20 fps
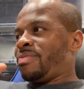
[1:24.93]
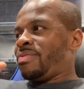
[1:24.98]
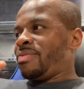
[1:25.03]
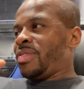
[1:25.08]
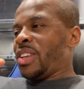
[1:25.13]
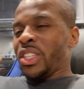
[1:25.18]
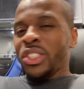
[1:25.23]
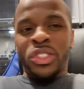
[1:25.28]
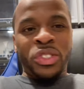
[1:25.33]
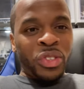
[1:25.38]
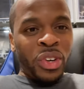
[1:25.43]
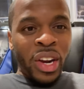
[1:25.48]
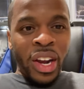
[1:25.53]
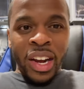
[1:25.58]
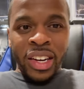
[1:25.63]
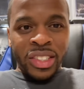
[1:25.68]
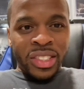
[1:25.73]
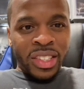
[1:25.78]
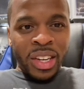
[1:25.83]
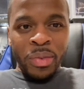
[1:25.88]
it's
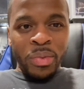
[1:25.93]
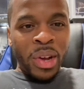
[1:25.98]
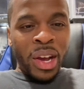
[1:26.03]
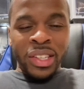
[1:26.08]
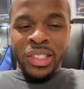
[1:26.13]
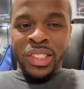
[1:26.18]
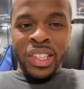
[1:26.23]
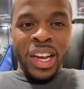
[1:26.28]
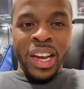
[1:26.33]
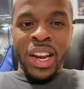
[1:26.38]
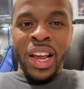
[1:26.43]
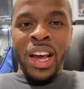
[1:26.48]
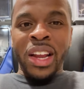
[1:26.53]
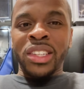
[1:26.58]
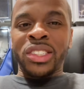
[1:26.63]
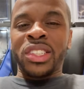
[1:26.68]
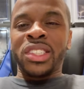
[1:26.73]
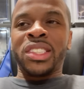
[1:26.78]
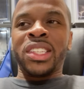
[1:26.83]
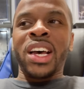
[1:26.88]
trash. I'm not saying that.
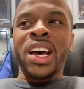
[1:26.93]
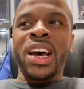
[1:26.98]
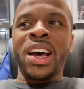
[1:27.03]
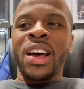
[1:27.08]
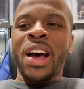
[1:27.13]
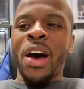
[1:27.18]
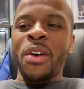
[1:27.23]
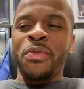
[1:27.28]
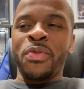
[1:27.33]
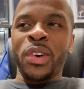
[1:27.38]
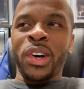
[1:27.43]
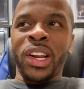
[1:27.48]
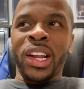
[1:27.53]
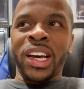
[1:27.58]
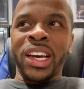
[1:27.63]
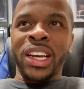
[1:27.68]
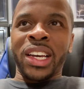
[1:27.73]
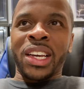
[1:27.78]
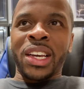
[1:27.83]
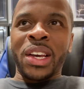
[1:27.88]
It's just that I feel
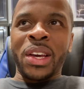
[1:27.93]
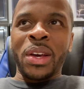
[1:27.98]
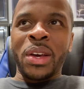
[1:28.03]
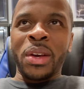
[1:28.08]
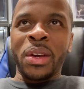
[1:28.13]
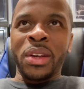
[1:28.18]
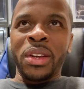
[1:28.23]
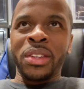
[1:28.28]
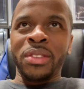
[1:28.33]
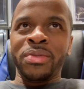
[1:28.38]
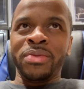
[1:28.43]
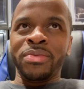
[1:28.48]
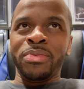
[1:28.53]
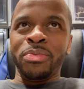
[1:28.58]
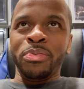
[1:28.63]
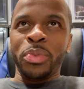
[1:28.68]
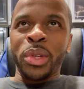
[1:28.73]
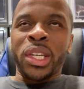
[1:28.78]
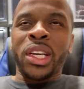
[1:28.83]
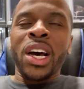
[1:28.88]
like
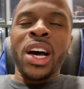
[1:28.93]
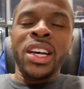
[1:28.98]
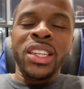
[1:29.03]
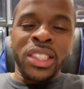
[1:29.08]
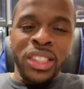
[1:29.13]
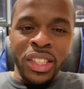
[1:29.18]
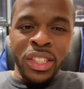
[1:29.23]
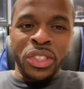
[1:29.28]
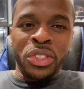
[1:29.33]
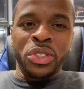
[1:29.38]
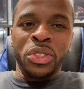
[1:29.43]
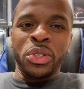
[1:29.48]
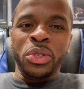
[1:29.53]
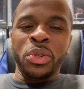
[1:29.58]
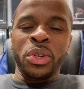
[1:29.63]
because this shoe